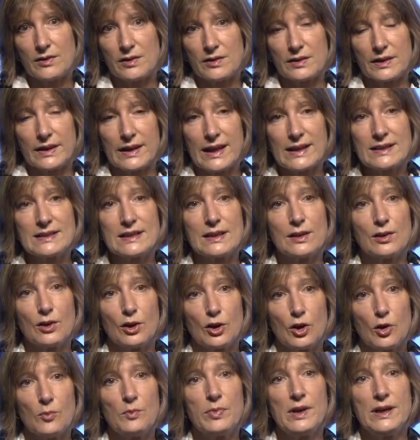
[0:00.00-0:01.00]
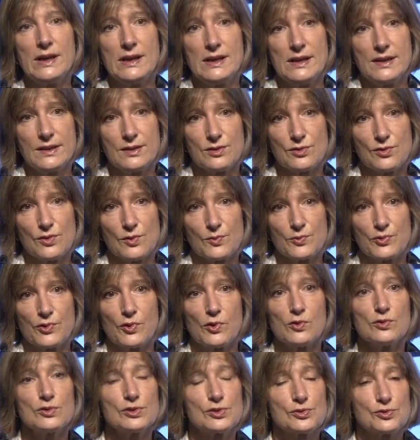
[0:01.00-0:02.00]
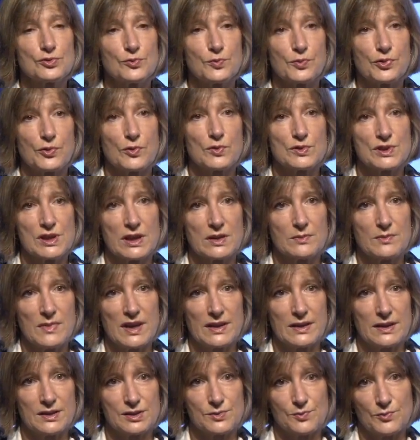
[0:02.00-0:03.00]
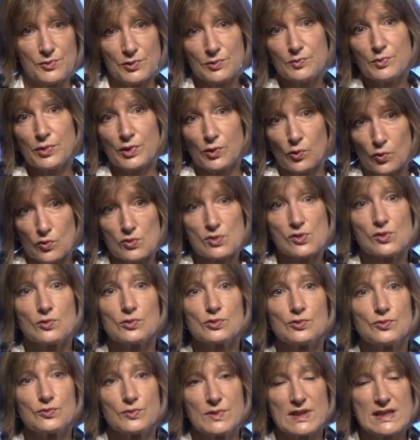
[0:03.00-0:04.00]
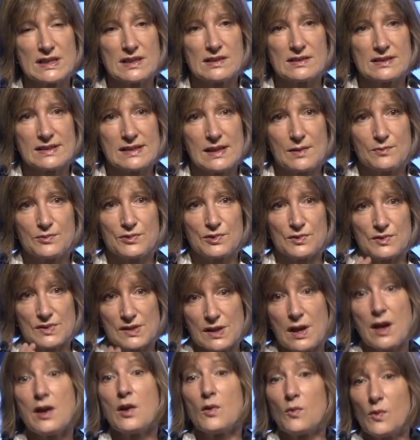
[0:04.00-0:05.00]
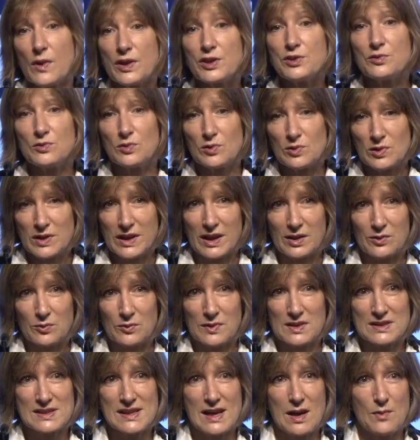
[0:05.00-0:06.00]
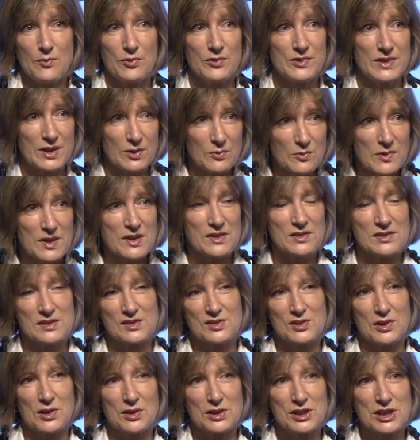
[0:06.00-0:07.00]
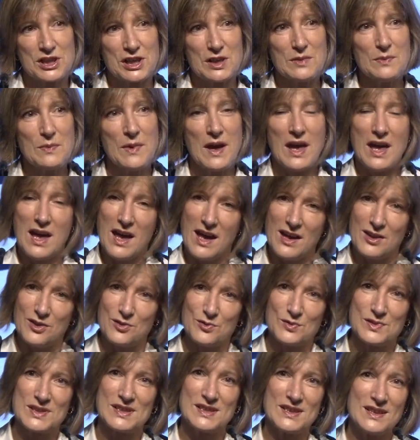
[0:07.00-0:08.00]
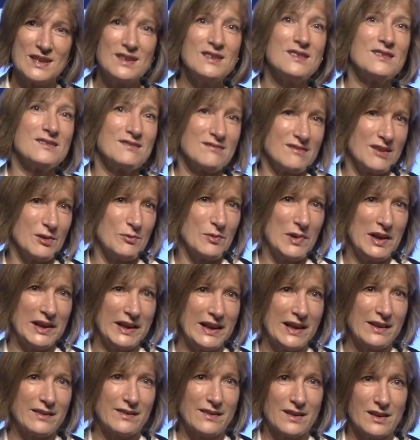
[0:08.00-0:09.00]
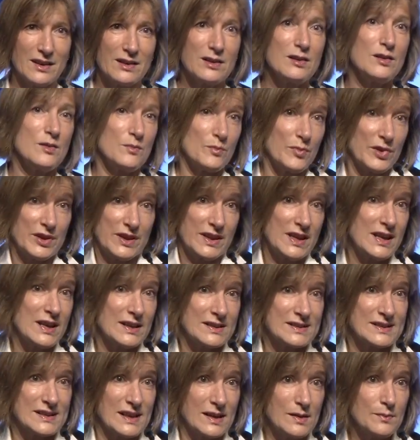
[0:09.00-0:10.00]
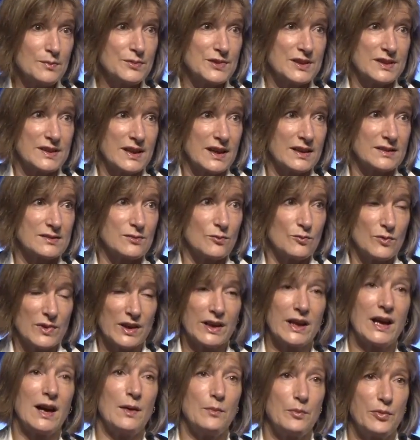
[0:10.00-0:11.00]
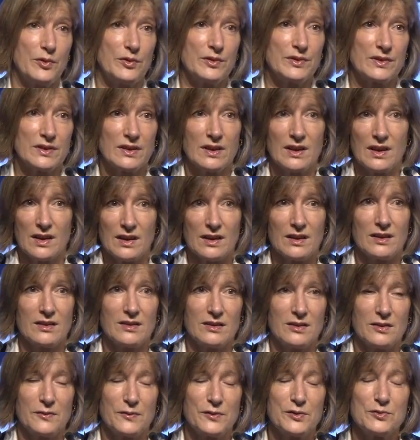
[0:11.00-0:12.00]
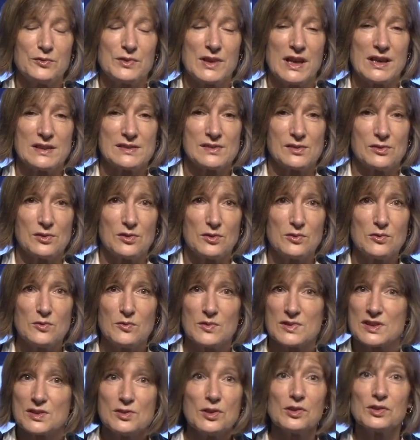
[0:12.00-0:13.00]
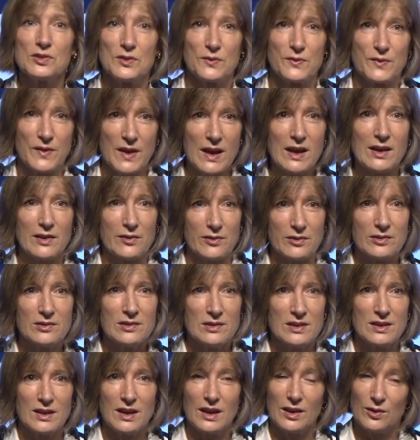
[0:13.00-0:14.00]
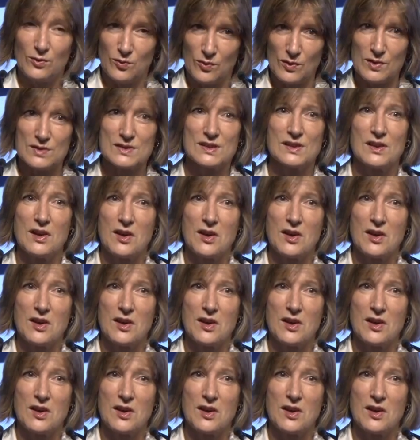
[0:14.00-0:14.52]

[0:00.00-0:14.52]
getting a completely new approach to project management, but also to risk acceptance. When you look at what's happening with the Starship, and you see they will get there, but they accept that what happened a few days ago was not a failure, it was